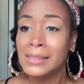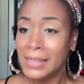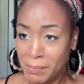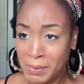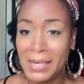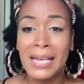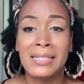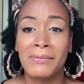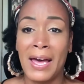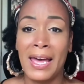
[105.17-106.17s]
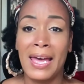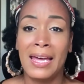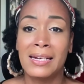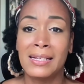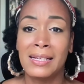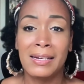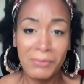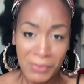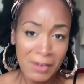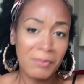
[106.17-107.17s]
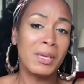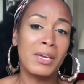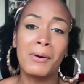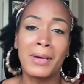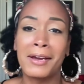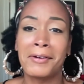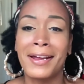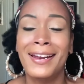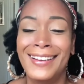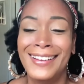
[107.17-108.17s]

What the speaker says: It'd be nice if I had it in front of me. Okay, great.